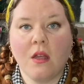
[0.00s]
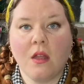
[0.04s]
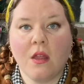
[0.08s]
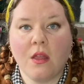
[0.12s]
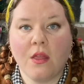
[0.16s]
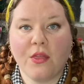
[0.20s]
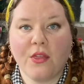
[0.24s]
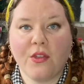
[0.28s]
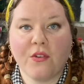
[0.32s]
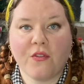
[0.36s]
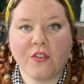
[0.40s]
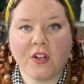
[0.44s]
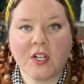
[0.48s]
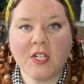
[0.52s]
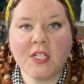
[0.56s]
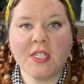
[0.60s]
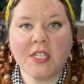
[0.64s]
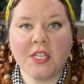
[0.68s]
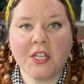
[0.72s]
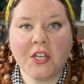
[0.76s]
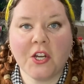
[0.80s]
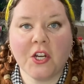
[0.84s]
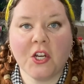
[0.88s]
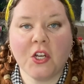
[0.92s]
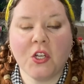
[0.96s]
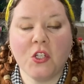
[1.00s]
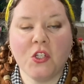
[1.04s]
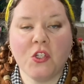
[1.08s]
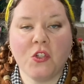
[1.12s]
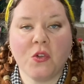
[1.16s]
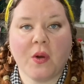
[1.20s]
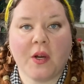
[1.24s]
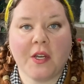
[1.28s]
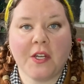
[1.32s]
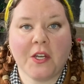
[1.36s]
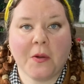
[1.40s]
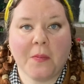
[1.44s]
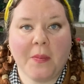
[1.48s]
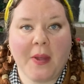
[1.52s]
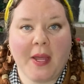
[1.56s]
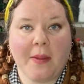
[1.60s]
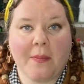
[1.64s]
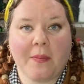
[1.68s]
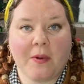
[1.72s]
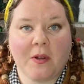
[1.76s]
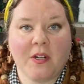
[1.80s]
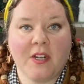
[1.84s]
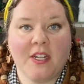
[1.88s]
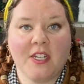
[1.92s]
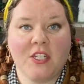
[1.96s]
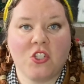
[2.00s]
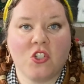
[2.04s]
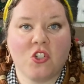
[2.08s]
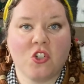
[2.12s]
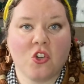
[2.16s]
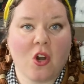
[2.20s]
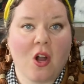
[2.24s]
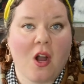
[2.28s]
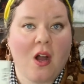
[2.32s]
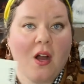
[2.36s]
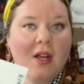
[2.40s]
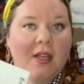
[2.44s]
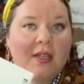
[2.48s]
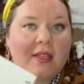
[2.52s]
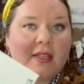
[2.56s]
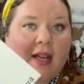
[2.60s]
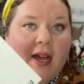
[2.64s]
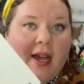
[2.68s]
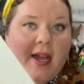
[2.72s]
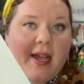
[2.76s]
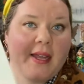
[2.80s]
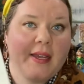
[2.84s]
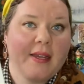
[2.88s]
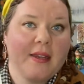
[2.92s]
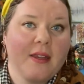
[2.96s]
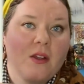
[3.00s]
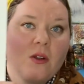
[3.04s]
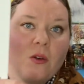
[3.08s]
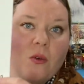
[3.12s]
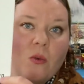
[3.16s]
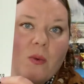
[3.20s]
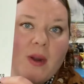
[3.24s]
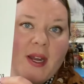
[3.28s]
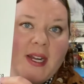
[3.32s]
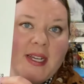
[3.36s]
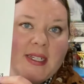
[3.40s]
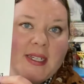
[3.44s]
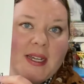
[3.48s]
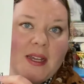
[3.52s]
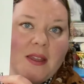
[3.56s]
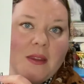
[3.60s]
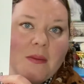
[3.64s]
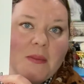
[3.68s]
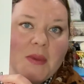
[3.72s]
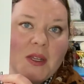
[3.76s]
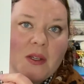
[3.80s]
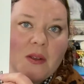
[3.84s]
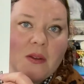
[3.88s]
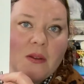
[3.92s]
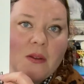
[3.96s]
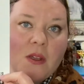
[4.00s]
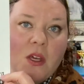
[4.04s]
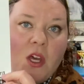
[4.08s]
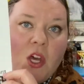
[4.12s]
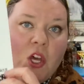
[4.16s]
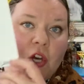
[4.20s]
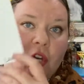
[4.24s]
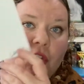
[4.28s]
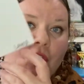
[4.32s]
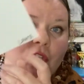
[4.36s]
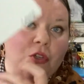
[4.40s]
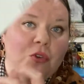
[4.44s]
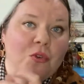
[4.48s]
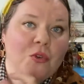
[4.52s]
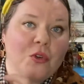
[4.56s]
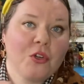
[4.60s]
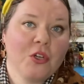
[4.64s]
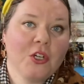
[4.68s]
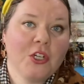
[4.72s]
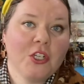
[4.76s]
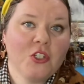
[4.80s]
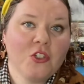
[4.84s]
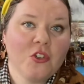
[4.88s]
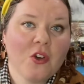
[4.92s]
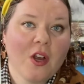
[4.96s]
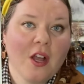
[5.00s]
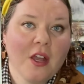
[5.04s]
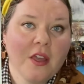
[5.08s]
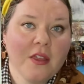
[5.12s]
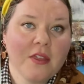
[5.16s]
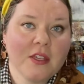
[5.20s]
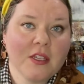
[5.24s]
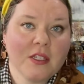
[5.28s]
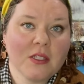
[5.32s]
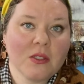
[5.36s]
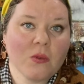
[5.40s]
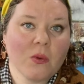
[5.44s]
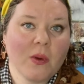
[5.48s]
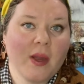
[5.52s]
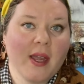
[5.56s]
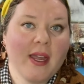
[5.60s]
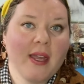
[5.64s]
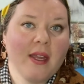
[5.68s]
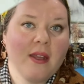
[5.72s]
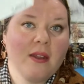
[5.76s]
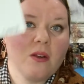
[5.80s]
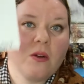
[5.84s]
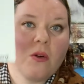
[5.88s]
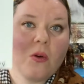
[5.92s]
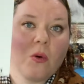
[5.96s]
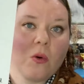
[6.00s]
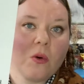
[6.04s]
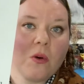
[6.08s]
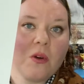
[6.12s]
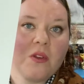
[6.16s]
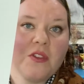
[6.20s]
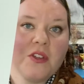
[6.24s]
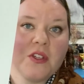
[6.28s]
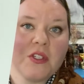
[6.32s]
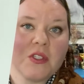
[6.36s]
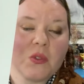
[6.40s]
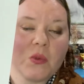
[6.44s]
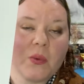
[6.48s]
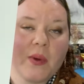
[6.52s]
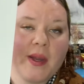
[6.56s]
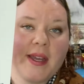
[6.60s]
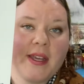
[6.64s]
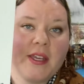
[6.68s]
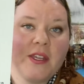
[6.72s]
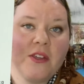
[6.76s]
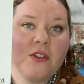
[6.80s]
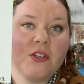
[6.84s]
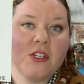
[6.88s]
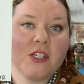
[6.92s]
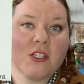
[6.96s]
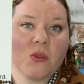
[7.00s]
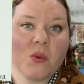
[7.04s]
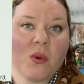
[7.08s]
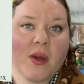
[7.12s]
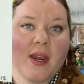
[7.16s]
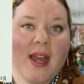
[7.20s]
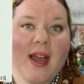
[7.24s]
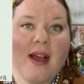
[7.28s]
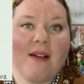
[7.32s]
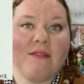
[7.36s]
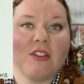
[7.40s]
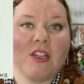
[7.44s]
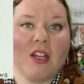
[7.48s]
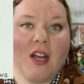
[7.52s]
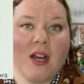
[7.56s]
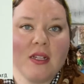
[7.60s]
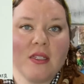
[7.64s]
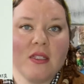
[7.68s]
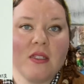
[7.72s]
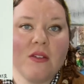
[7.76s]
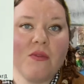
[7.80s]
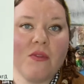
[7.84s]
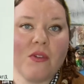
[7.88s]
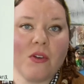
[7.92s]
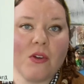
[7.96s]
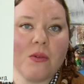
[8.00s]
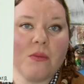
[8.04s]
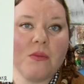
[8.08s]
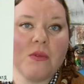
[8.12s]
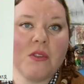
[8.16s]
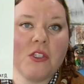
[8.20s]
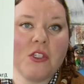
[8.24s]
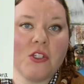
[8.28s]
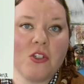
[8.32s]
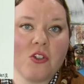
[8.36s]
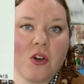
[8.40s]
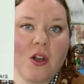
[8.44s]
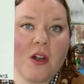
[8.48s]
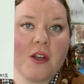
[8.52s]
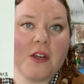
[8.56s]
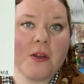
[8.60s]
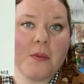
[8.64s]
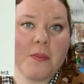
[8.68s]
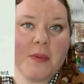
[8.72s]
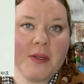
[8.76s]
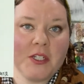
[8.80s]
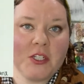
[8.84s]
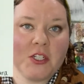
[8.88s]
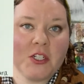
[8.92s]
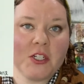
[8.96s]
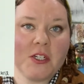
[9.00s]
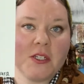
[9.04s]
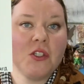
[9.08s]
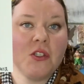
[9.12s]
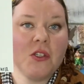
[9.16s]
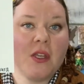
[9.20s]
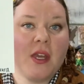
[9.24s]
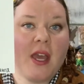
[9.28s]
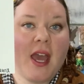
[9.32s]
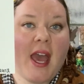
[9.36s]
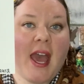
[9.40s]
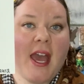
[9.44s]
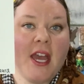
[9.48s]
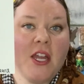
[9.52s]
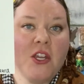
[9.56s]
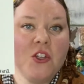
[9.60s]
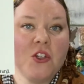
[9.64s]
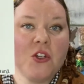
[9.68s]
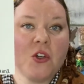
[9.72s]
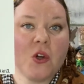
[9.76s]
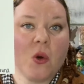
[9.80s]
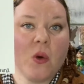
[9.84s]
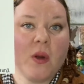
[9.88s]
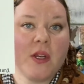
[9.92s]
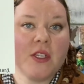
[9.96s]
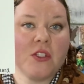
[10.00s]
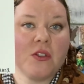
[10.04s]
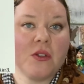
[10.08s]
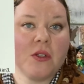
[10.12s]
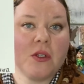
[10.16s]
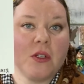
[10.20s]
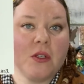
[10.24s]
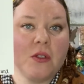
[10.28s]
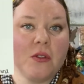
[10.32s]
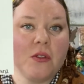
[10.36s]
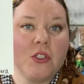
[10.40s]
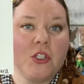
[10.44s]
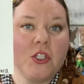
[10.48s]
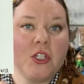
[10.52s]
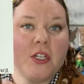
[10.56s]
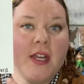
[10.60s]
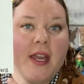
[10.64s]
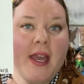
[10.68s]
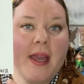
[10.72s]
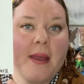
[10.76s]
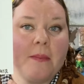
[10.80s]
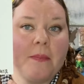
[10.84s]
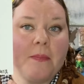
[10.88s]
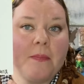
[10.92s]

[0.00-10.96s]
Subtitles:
The first thing you're going to do on your paper is draw a line right down the middle. You could draw it this way or this way. You just want to have lots of room to draw your pictures. And you're going to include your name.